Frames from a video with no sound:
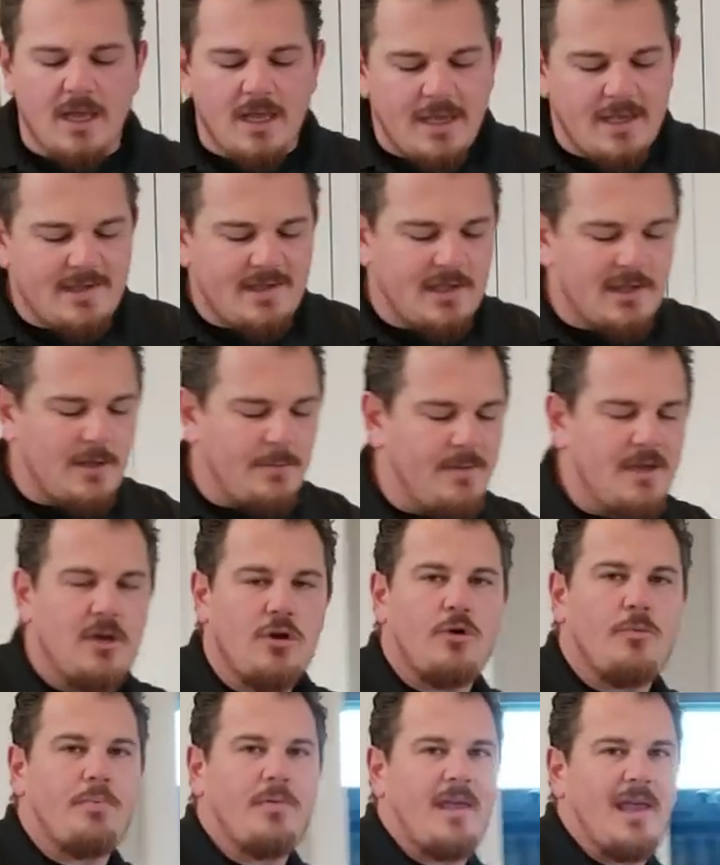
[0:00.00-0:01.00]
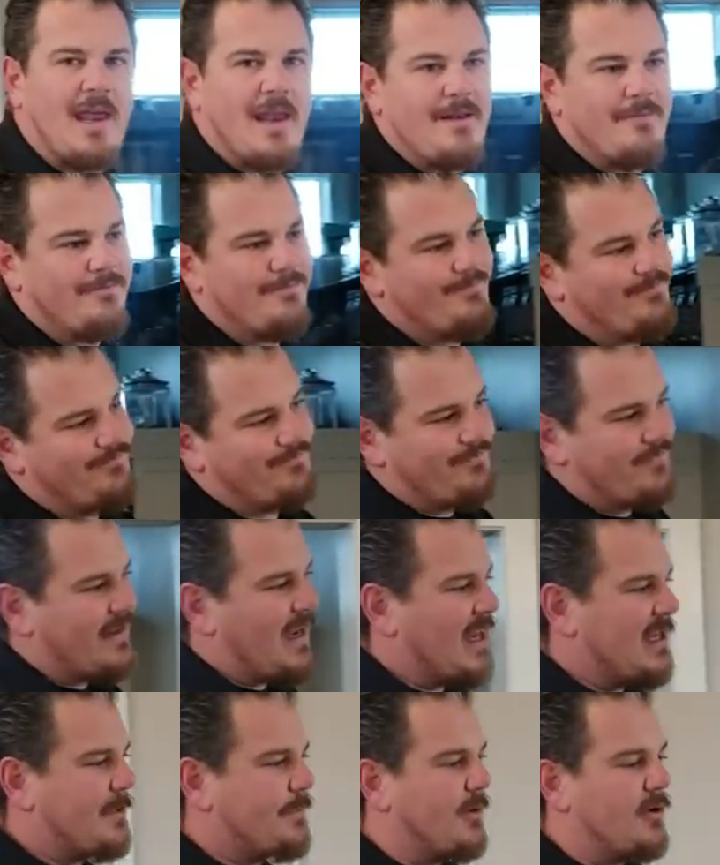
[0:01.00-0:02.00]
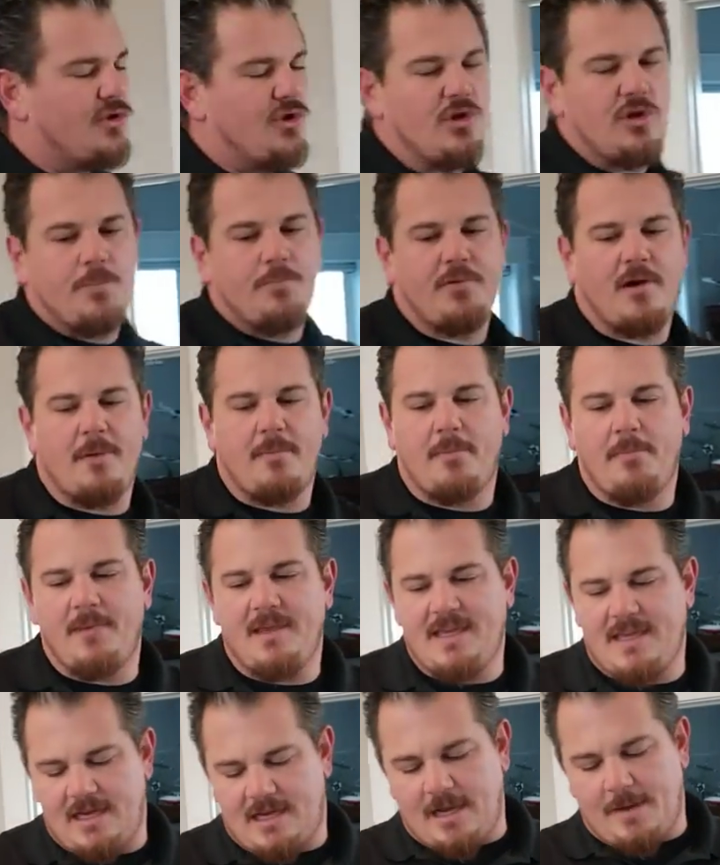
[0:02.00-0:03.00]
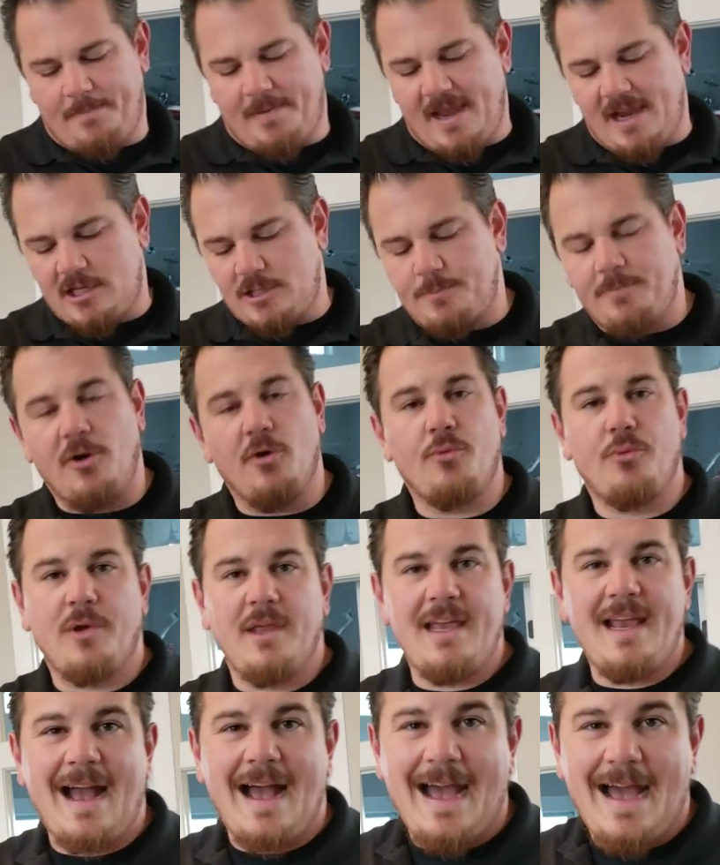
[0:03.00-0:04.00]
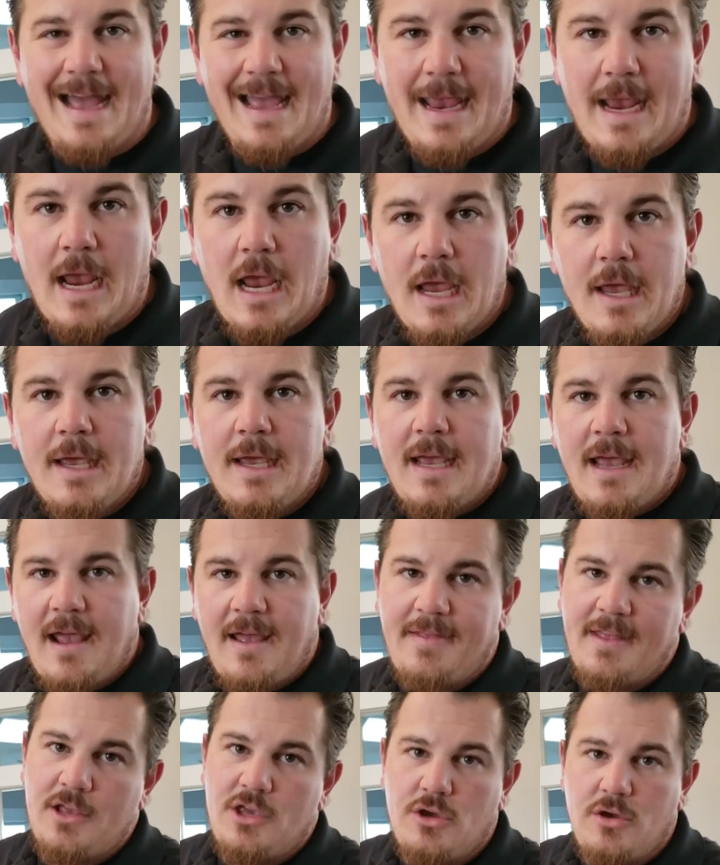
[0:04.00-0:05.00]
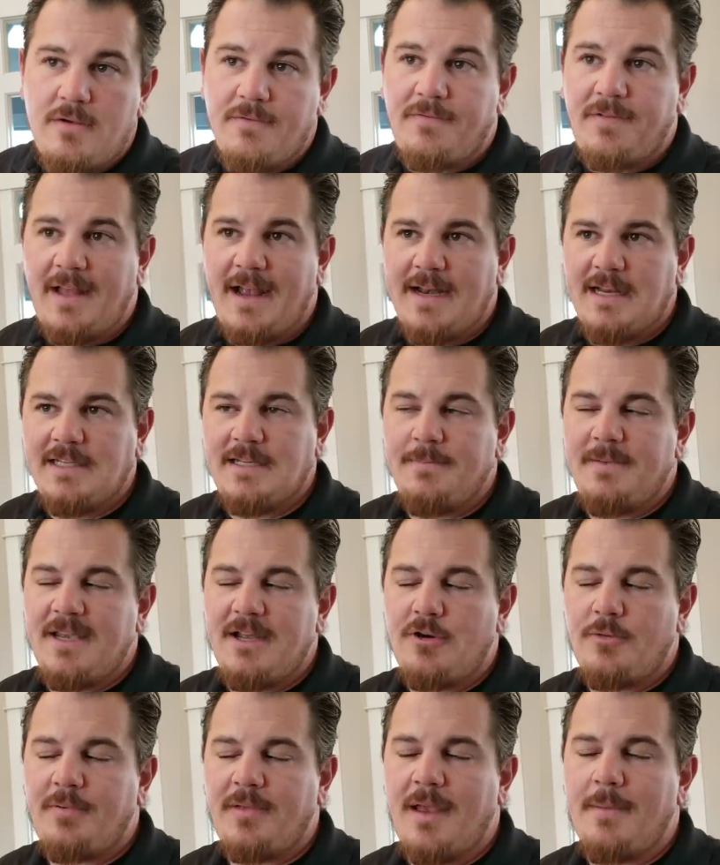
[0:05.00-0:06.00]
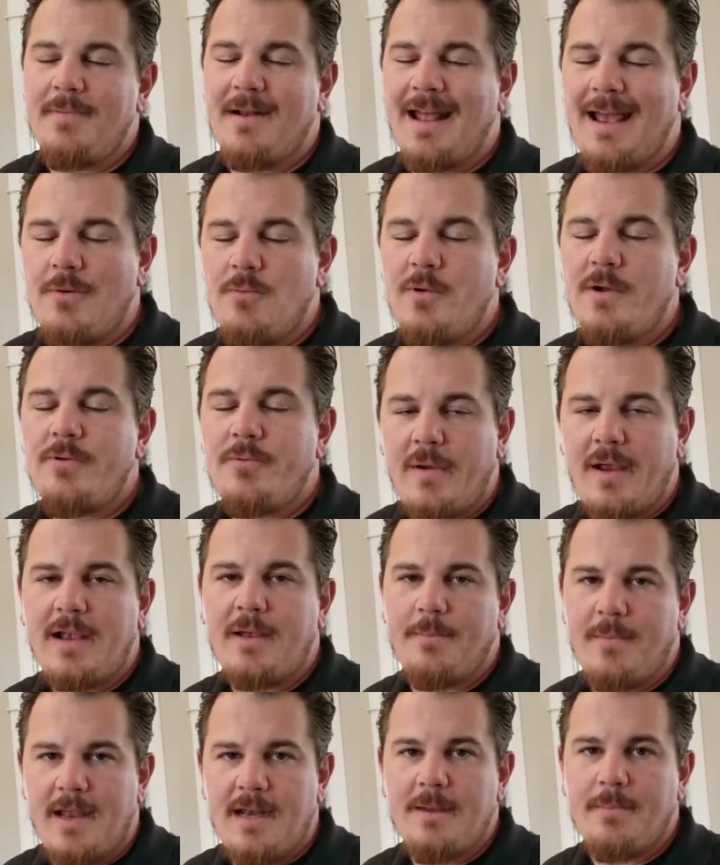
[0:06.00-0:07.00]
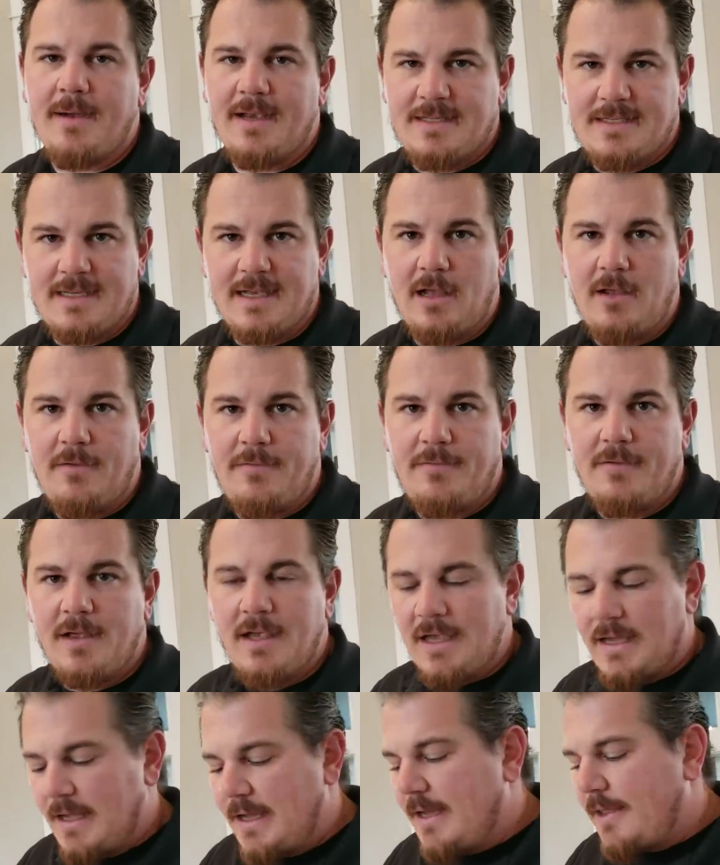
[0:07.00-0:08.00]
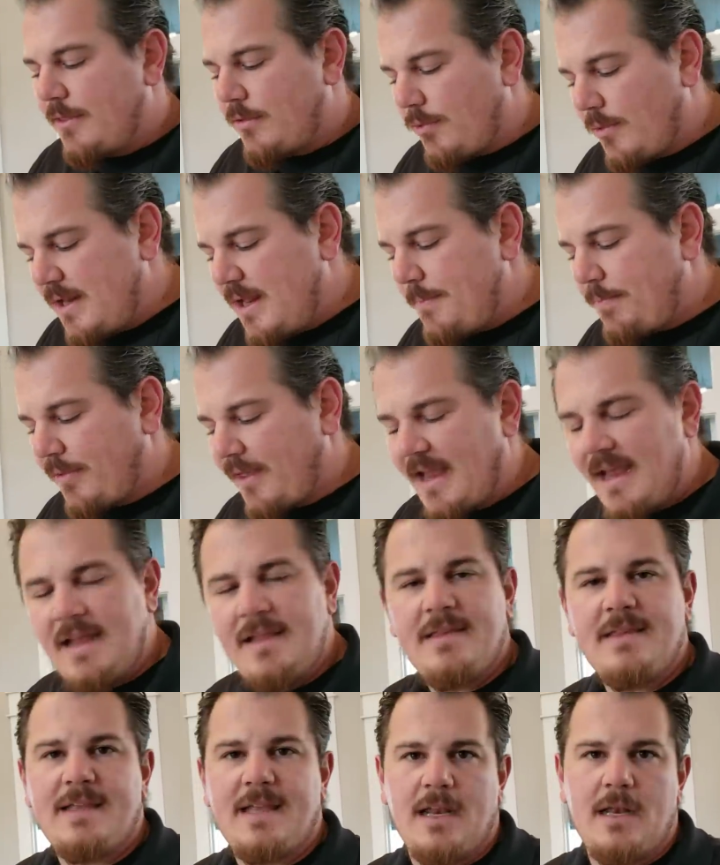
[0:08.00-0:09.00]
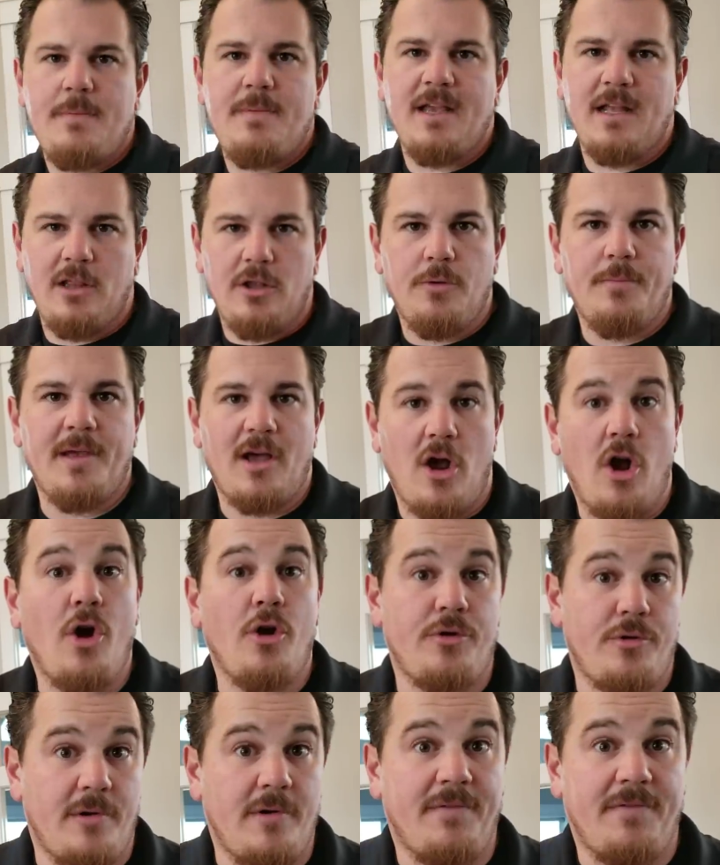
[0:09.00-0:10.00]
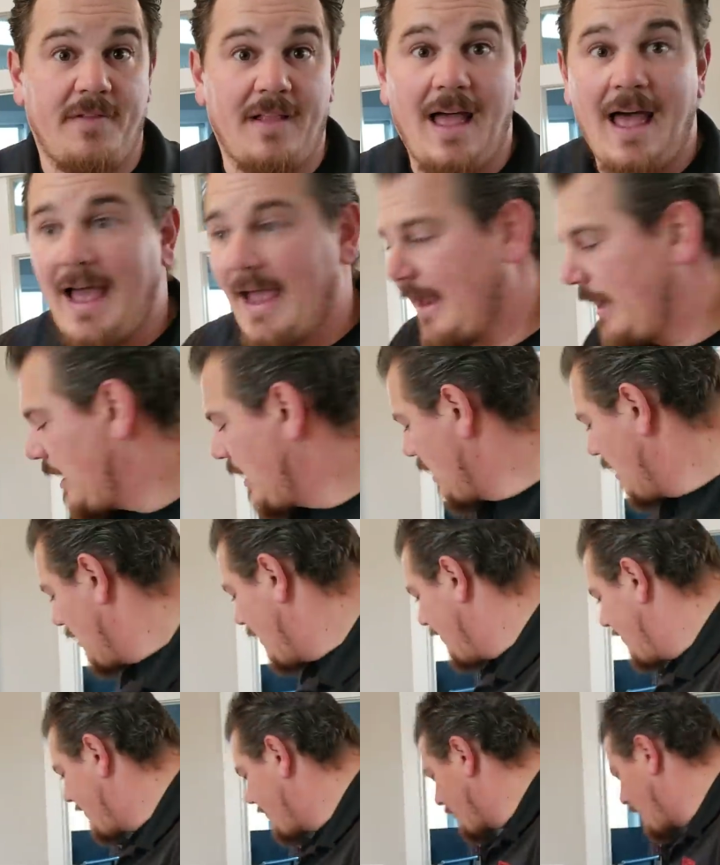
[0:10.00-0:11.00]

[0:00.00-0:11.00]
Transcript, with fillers: is this a beginner plane? I suppose you could probably kick up Expo really high and then you could fly it as a beginner plane, but I wouldn't recommend it myself. 3D planes tend to be a little bit harder to fly. They're